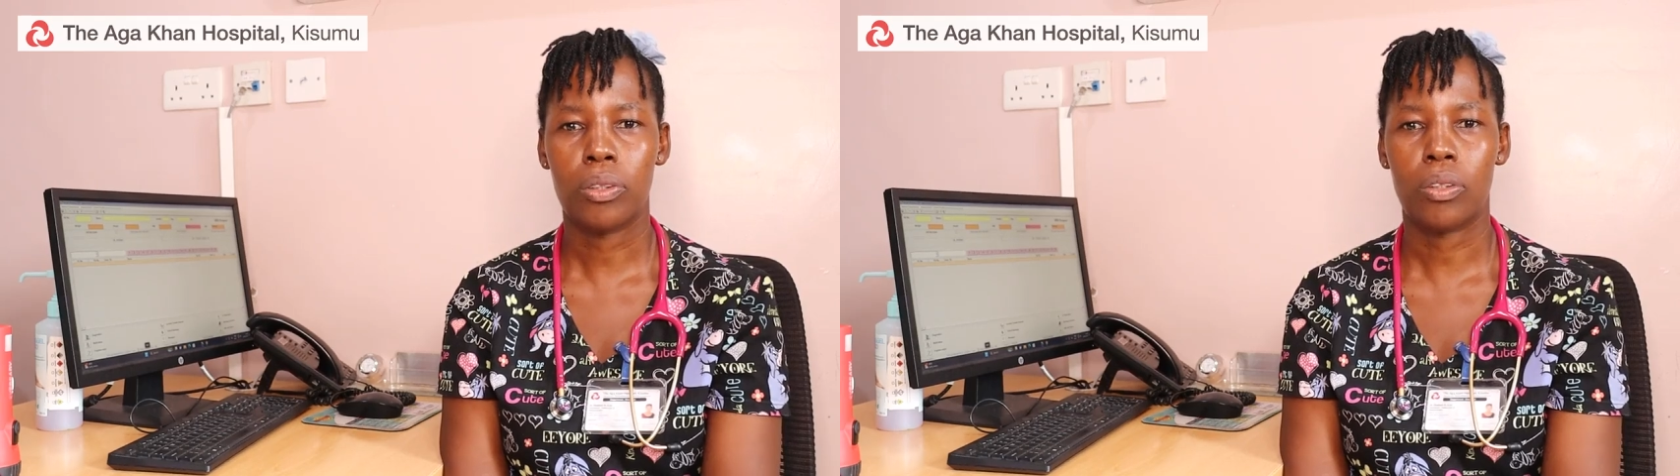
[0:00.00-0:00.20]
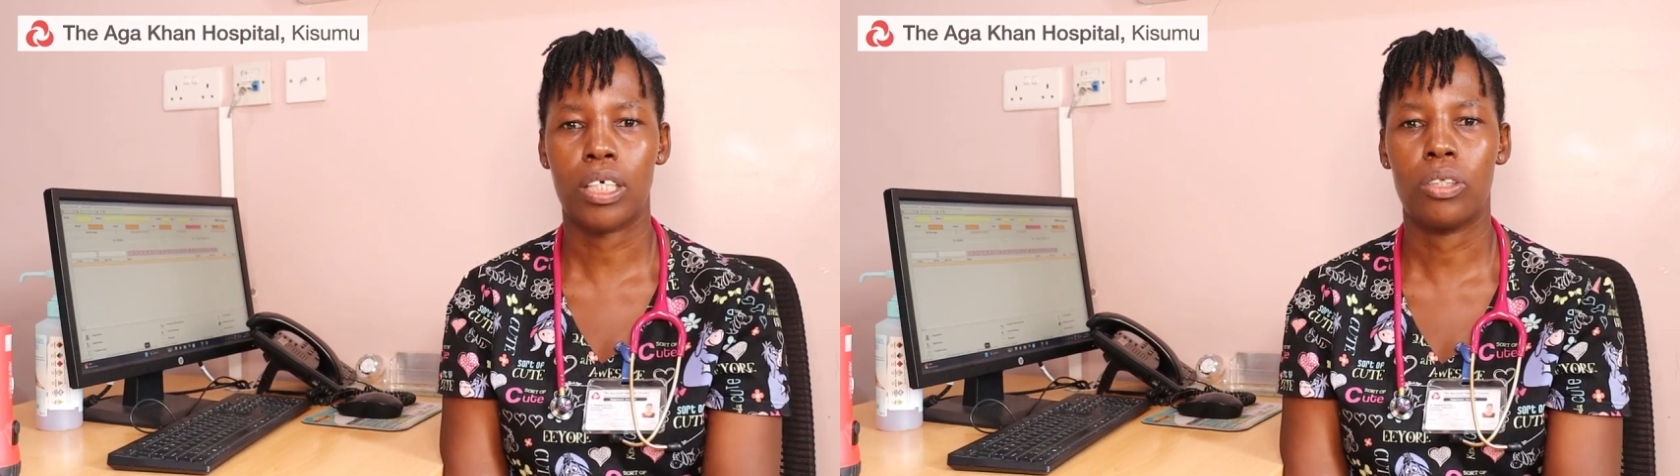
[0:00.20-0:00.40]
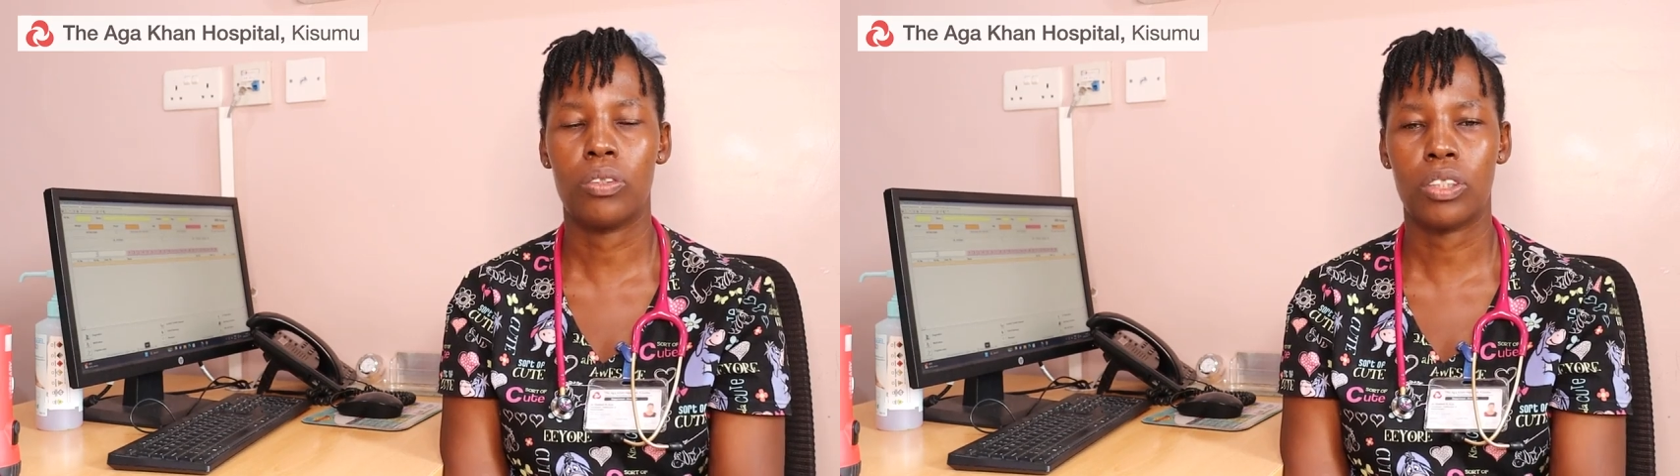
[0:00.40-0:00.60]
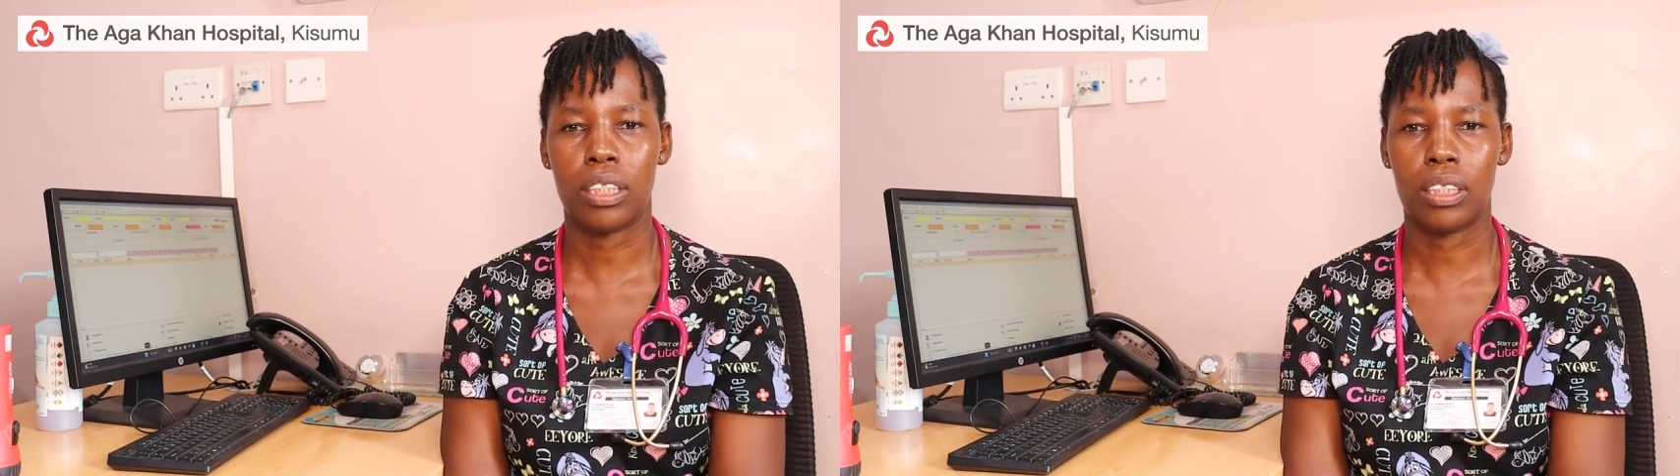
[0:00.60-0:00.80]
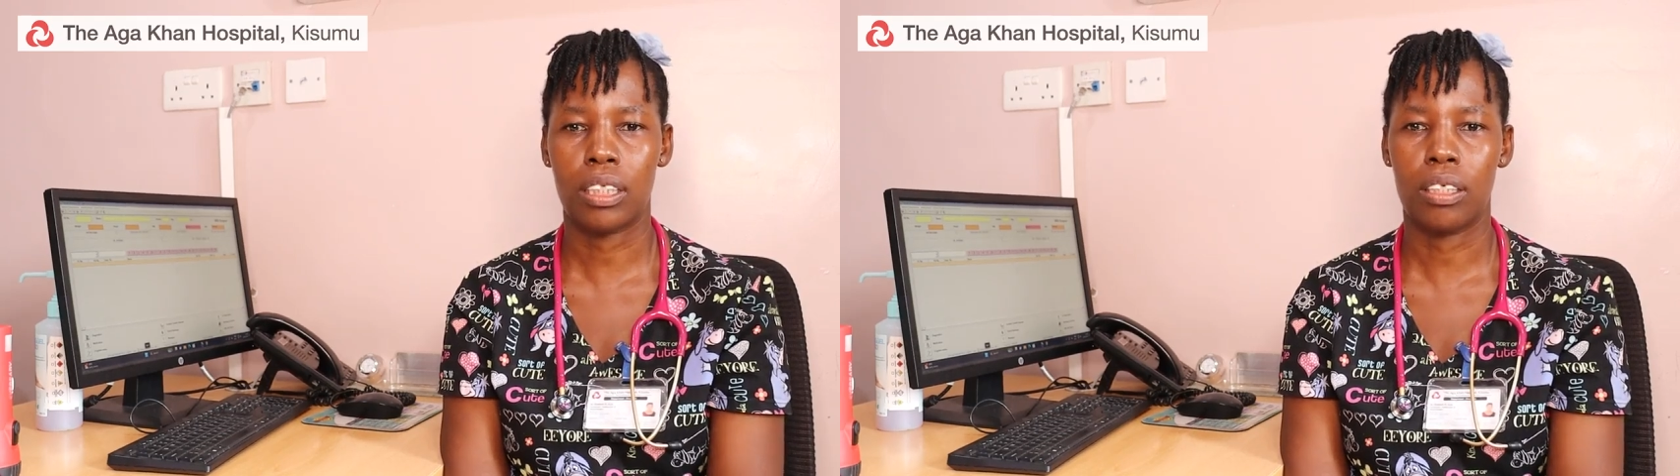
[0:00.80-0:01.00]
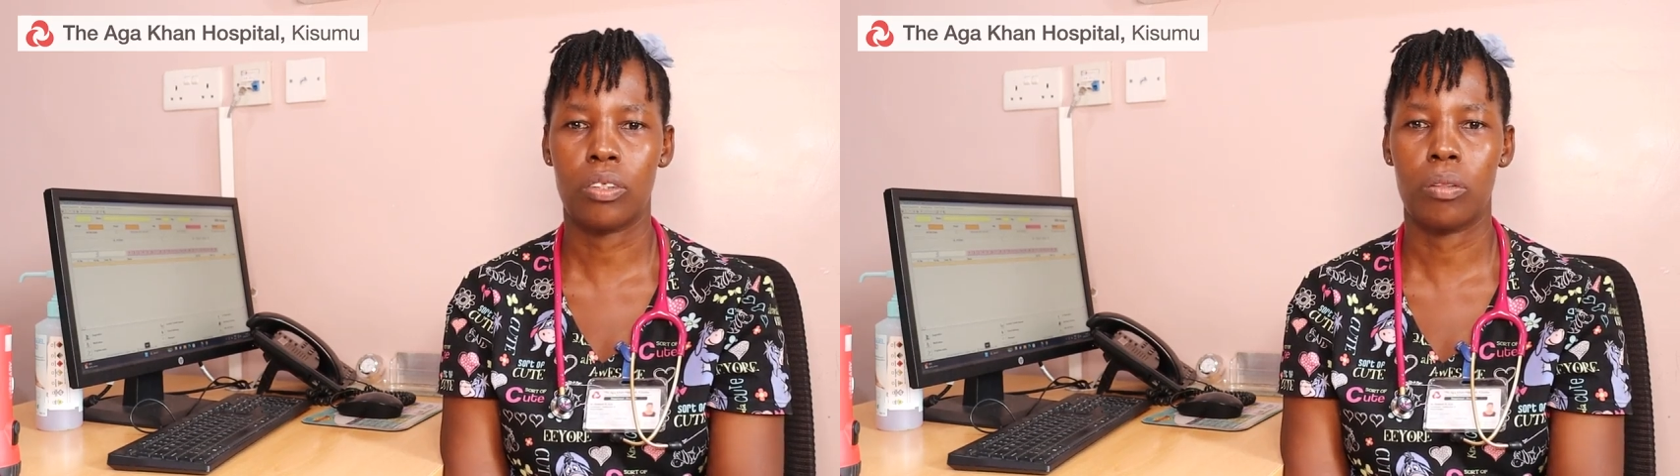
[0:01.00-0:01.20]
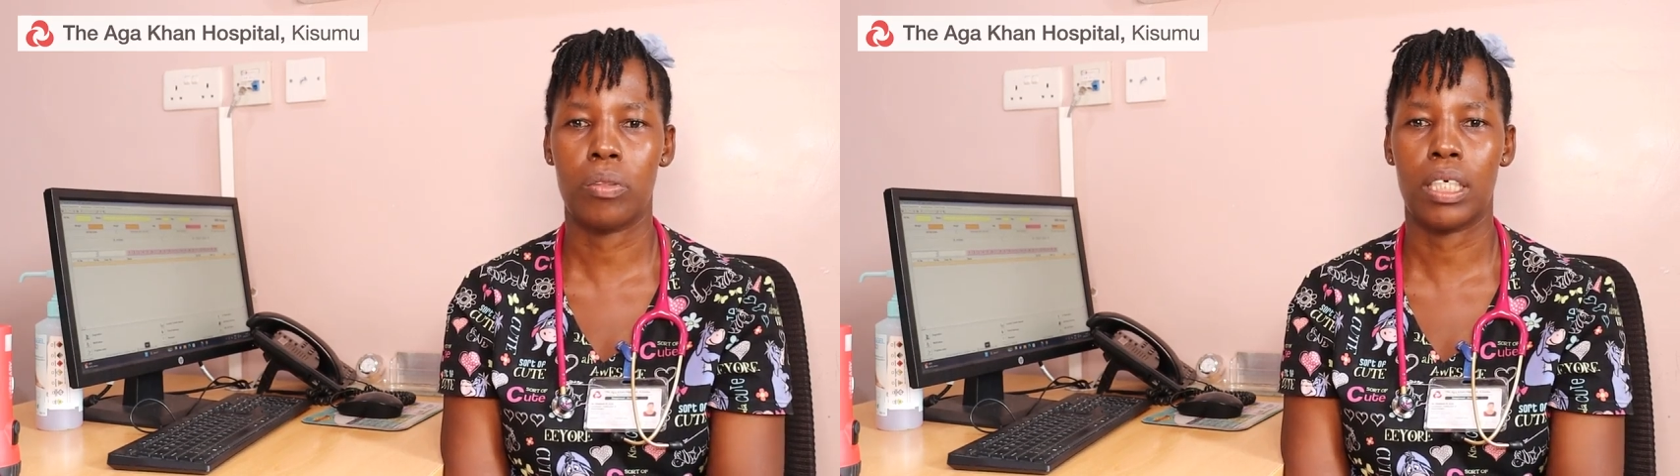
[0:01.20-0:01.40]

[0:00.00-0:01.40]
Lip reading: so acute chest syndrome,